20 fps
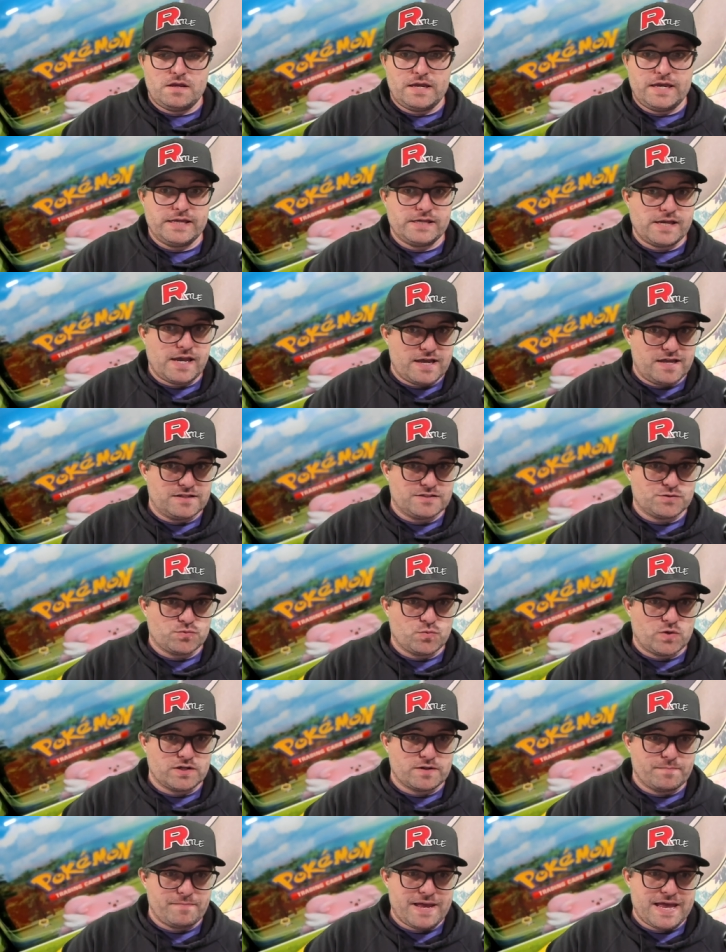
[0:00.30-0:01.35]
Hey guys,
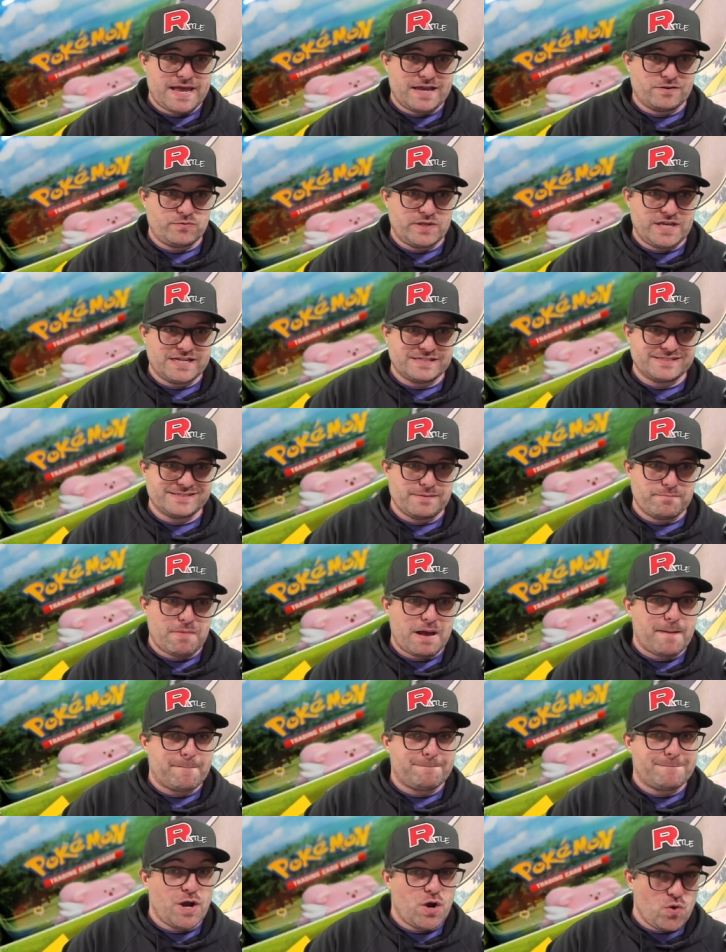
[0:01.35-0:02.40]
welcome back. We got some
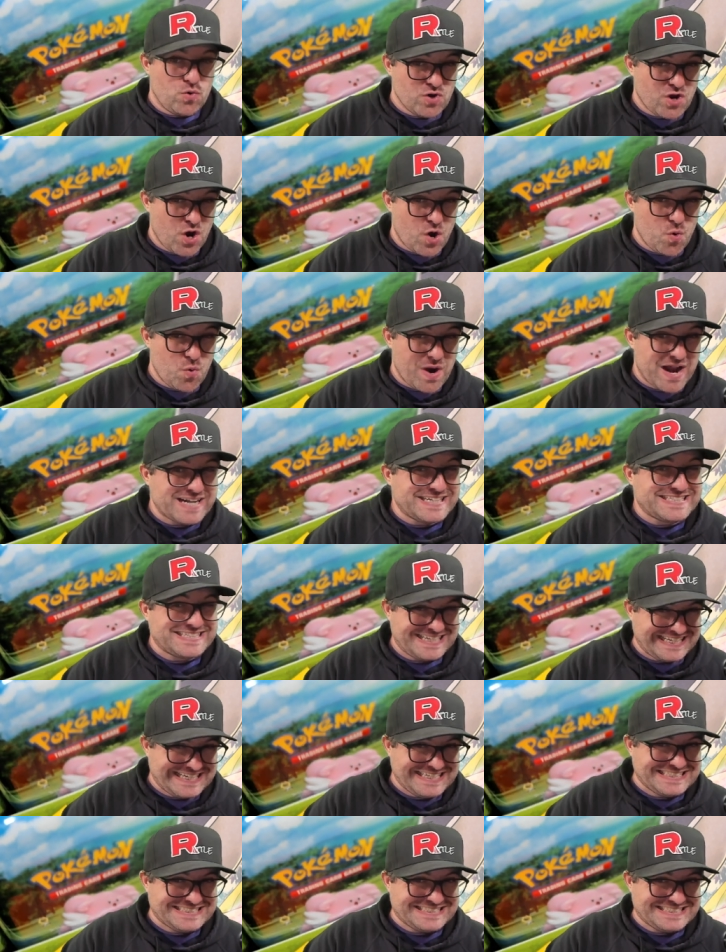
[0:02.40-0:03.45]
Pogo
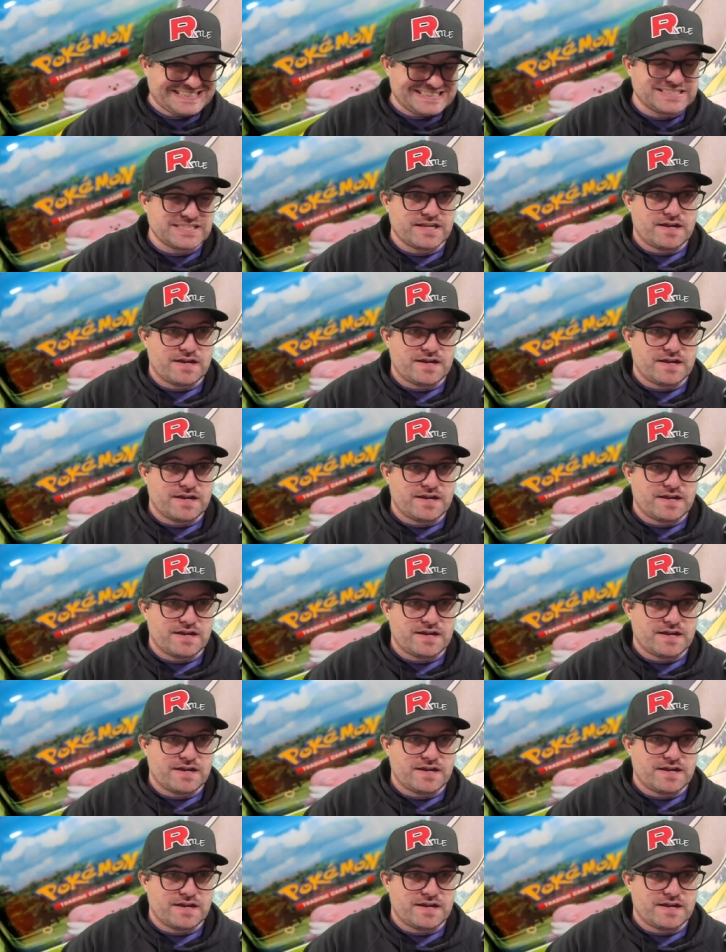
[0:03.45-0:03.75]
tins.